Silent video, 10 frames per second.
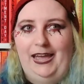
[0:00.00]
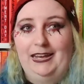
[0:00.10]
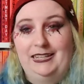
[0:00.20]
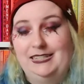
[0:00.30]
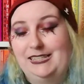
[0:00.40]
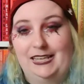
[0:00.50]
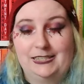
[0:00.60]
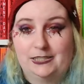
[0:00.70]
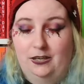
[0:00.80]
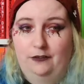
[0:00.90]
any
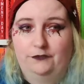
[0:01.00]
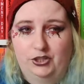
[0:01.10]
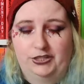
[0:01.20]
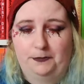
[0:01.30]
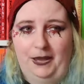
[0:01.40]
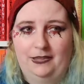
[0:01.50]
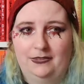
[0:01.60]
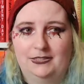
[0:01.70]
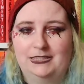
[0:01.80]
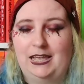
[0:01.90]
sense of
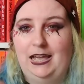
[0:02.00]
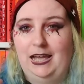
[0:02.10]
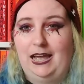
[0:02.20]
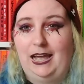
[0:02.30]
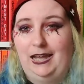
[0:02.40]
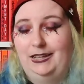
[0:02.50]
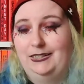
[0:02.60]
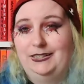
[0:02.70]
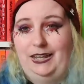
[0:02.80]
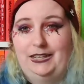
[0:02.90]
suspense,
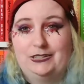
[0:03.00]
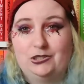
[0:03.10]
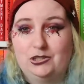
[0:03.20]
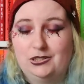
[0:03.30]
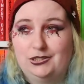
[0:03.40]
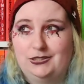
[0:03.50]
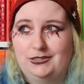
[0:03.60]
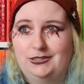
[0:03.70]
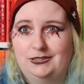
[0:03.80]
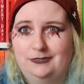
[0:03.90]
and it
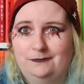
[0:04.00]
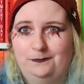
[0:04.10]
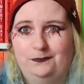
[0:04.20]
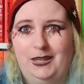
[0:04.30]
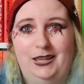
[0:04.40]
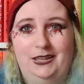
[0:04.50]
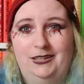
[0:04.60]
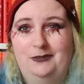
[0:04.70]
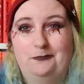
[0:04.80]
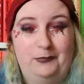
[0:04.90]
just
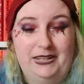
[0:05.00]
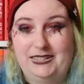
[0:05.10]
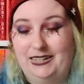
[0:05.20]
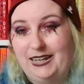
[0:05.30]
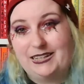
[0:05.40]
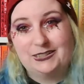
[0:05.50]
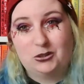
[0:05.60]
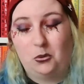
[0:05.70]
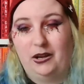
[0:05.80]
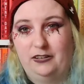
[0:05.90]
made it
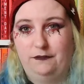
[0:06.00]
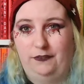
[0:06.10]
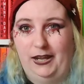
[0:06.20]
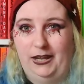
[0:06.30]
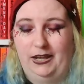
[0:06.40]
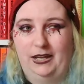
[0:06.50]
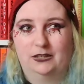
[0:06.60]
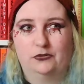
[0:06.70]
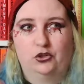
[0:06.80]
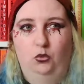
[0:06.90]
land quite flat.
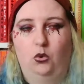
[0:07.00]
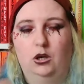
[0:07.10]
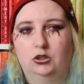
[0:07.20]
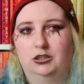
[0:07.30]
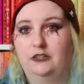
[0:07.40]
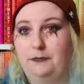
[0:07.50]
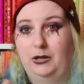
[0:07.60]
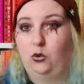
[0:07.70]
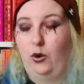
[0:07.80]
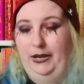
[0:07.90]
So what could have
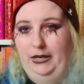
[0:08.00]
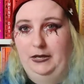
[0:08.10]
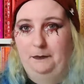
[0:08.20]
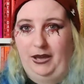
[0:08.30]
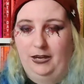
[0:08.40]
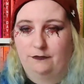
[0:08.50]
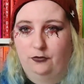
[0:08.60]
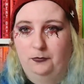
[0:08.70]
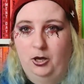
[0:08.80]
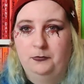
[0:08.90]
been quite an
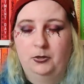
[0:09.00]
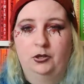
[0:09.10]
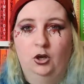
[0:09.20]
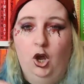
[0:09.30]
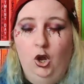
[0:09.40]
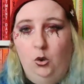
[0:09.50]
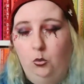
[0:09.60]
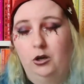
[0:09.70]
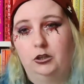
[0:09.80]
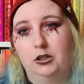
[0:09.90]
impactful moment,
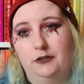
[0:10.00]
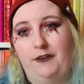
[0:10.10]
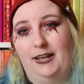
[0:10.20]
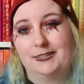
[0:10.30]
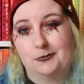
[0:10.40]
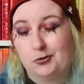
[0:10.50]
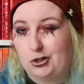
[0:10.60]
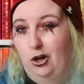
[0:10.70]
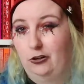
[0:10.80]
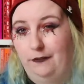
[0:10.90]
what could have had some
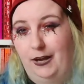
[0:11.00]
shock